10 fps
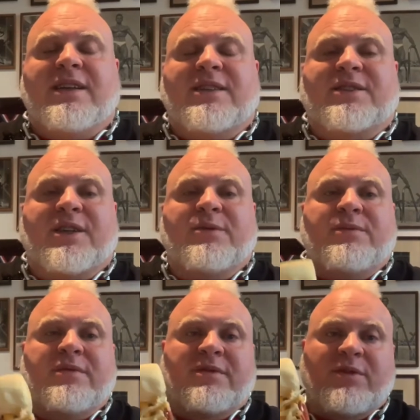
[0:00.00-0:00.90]
So
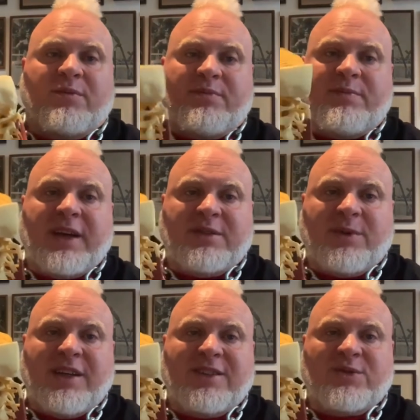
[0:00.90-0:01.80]
back to
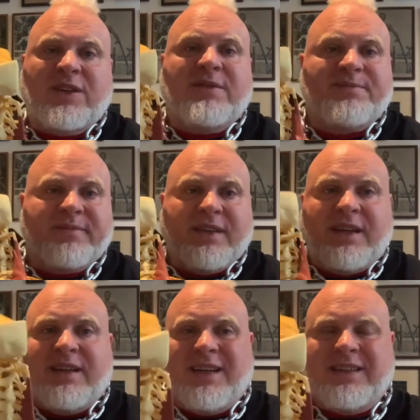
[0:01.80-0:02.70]
my history
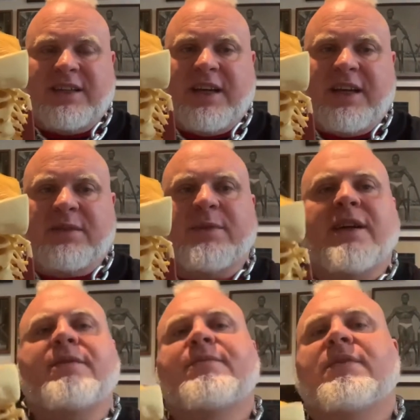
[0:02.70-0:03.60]
as a headache
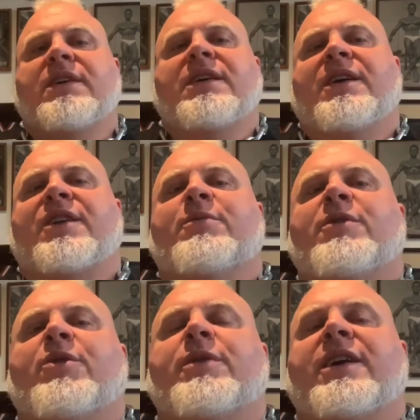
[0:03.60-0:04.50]
man at the
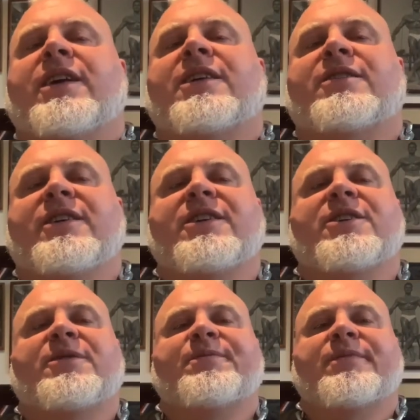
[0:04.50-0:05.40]
Melbourne Headache Clinic.
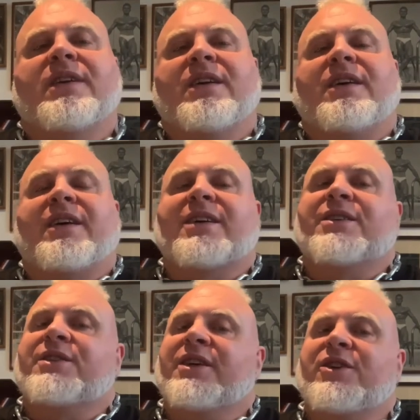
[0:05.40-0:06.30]
I'm going
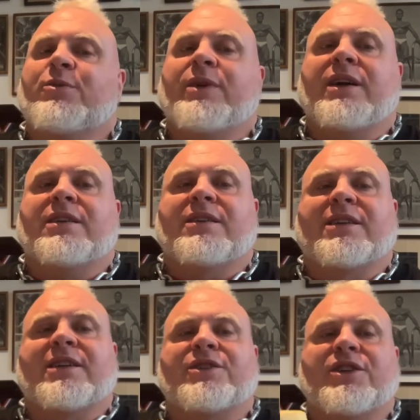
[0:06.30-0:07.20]
to take you back and I'm
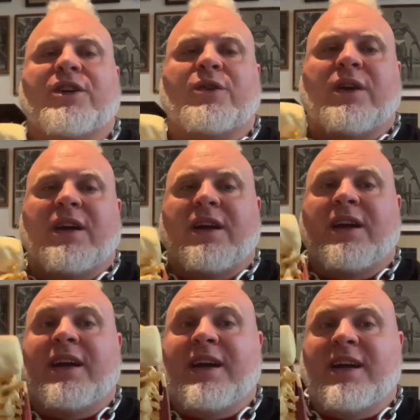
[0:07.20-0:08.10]
going to show you
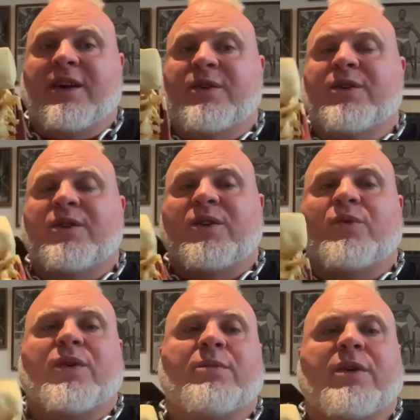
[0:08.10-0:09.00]
how
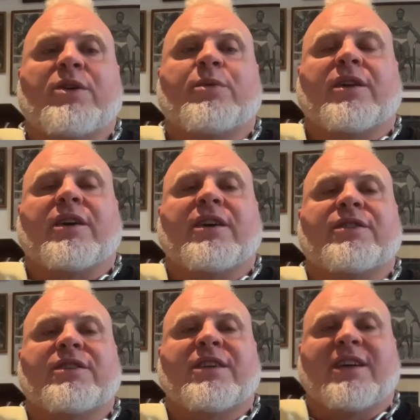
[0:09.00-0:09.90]
we
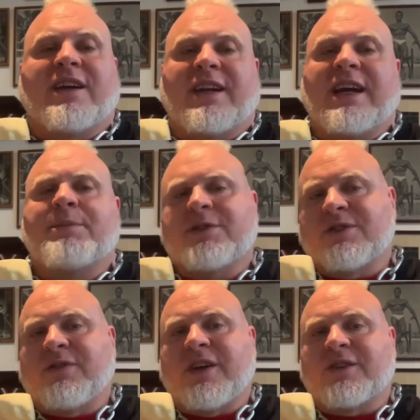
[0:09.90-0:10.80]
mobilize an upper
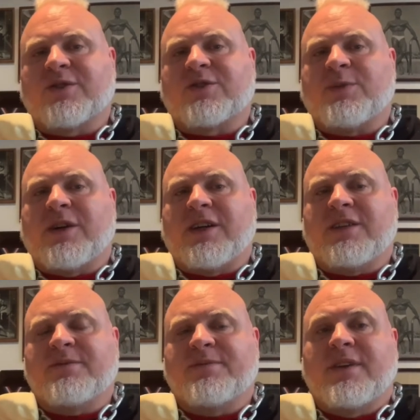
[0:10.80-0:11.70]
cervical
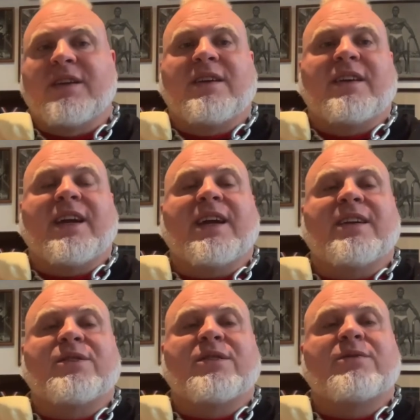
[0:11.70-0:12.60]
spine
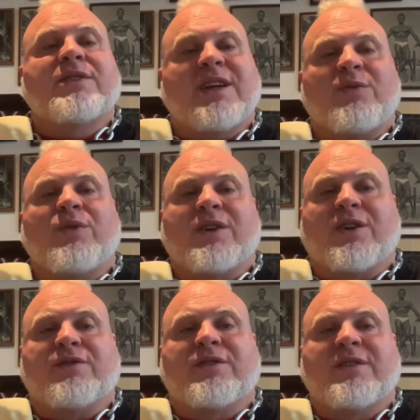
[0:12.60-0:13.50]
and get rid
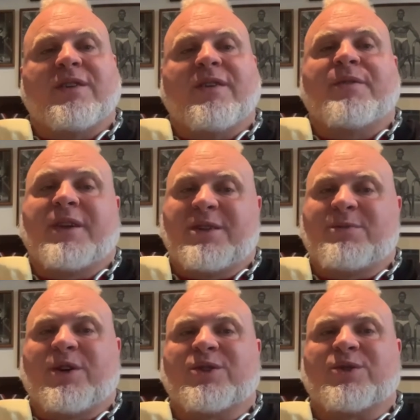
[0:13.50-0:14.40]
of these
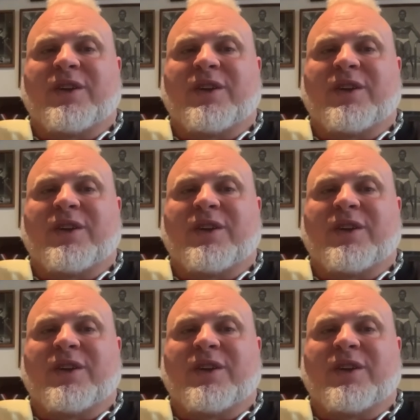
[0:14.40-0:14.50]
postural